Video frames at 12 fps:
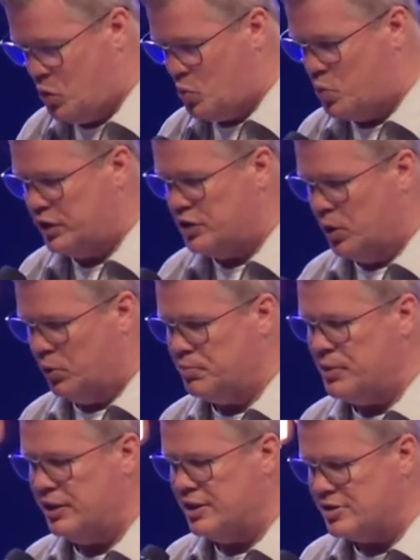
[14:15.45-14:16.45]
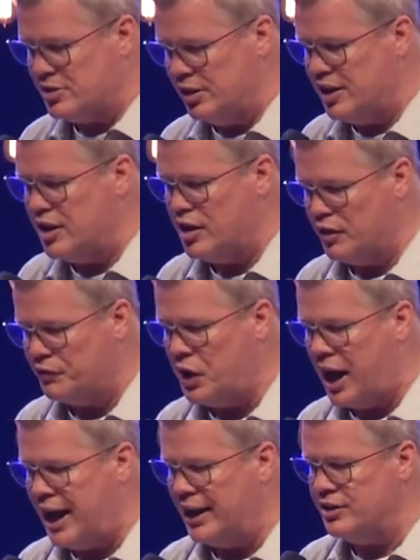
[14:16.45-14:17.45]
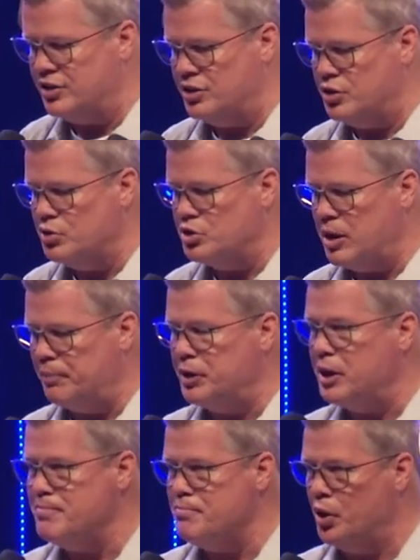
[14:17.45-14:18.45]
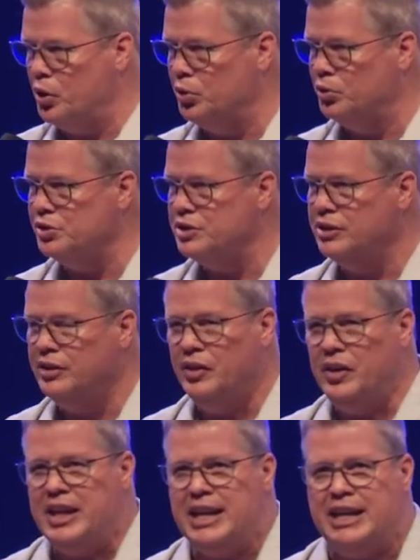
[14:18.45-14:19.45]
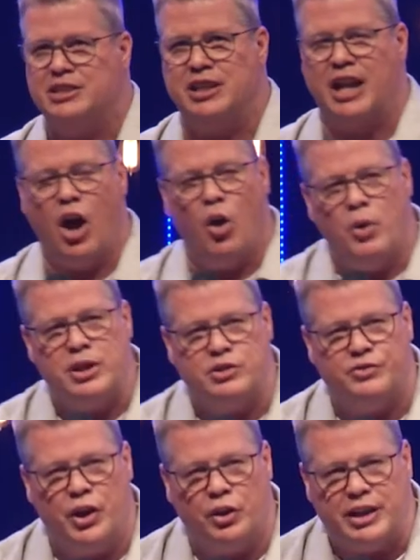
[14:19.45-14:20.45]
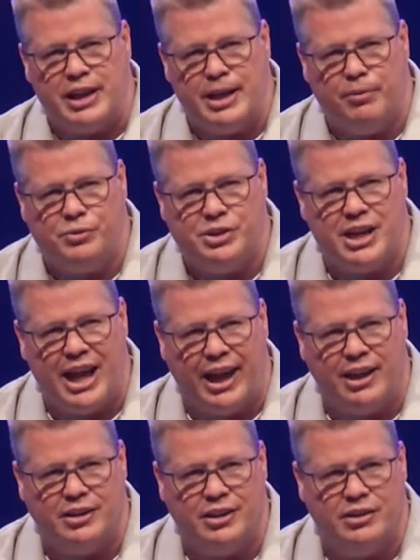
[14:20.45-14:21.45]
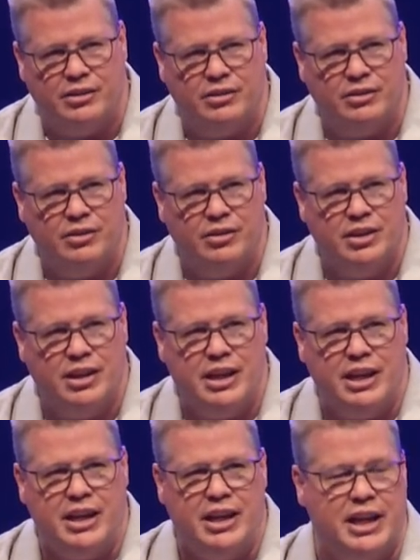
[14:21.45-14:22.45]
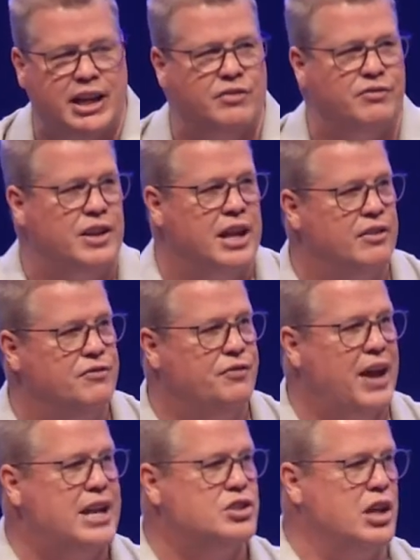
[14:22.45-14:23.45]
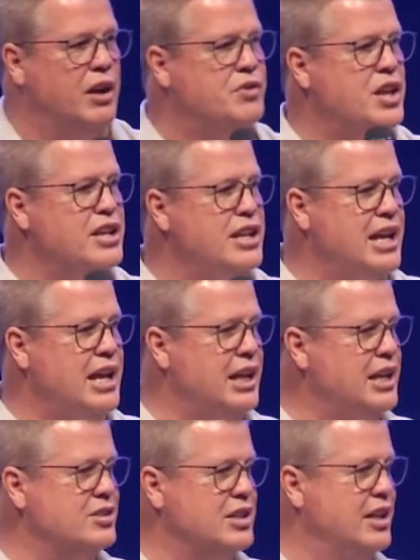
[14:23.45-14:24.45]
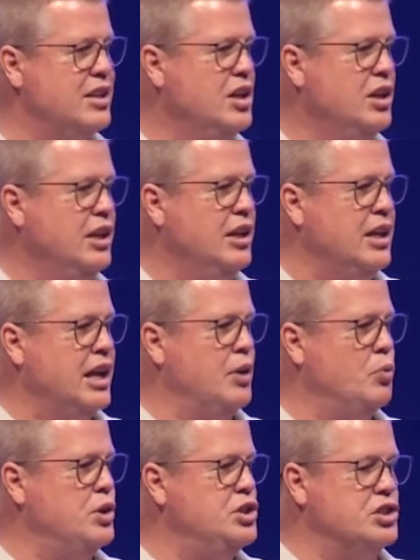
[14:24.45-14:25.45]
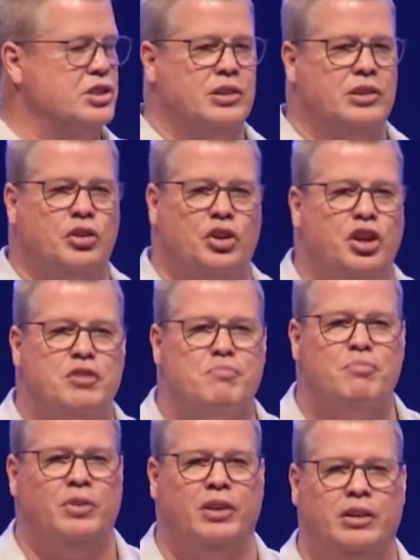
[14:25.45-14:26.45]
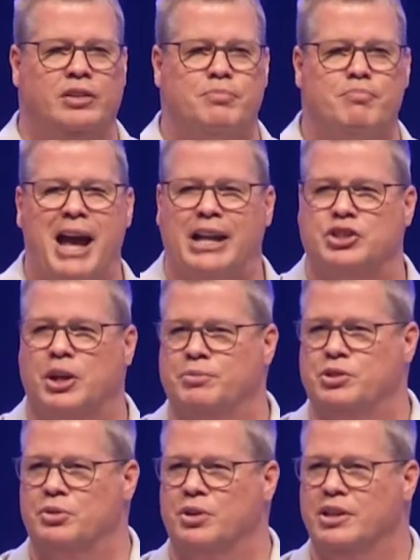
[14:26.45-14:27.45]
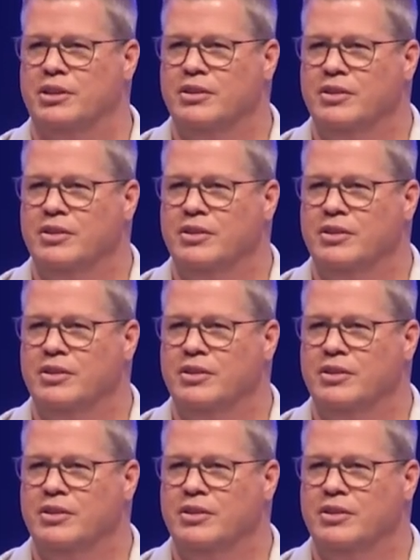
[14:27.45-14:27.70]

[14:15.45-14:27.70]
when there would be this leading of God to do something bold, he said, I always felt empty-handed. In face of the need, he said, we just couldn't match up to it.